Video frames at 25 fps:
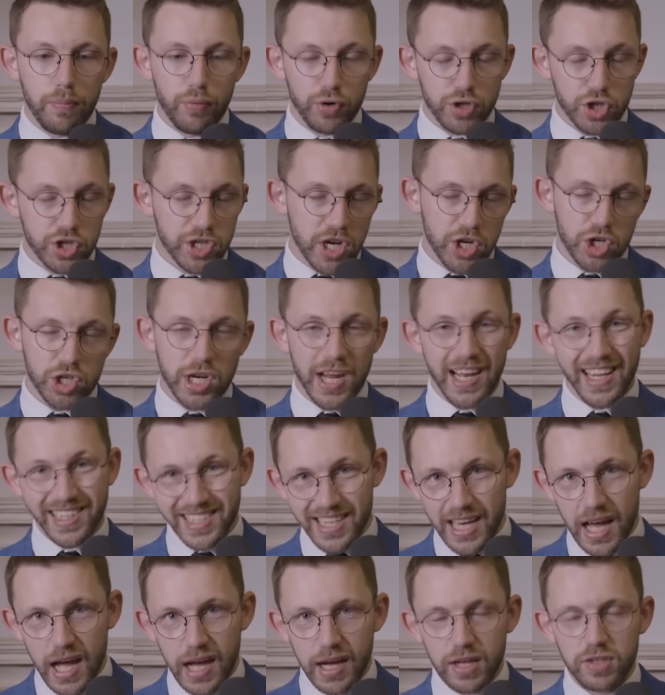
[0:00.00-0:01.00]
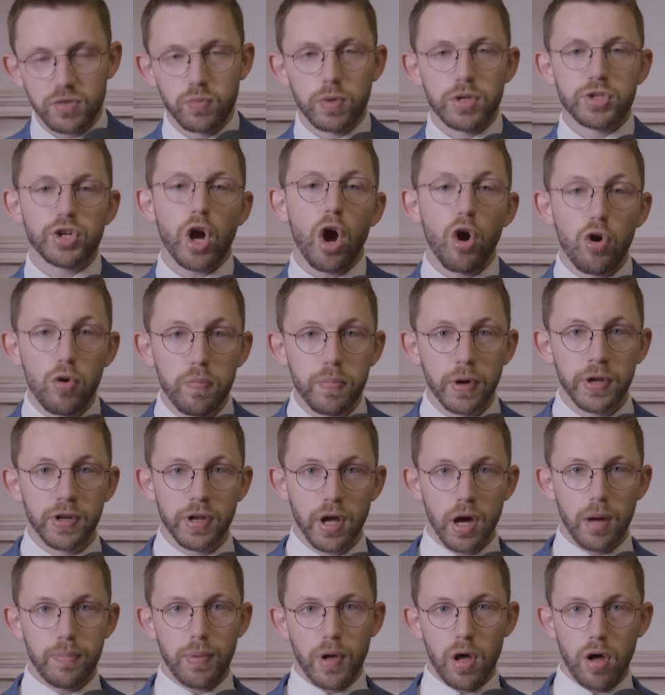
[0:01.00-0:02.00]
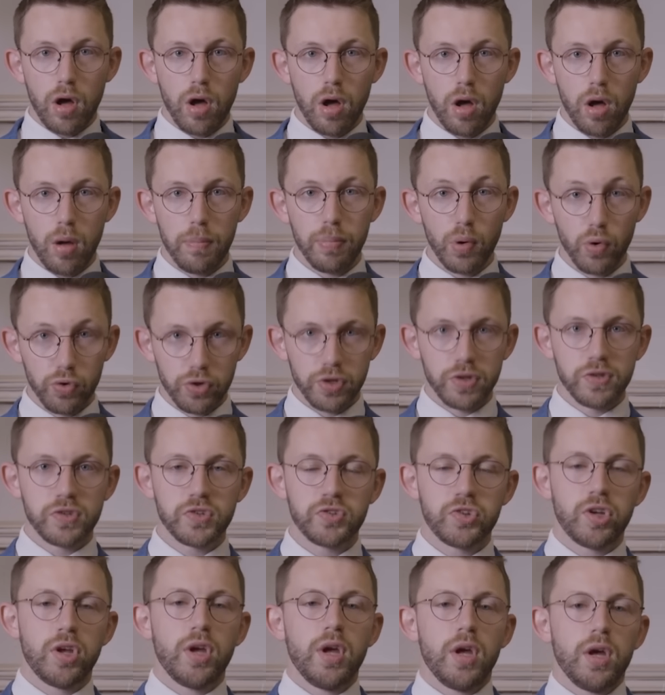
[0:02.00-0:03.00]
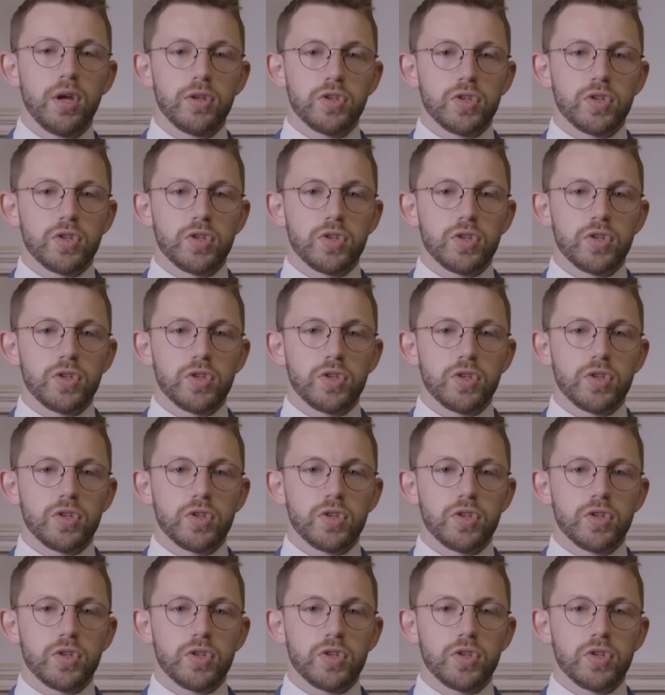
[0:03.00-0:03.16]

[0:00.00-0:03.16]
British Nationality Act, which opened up our borders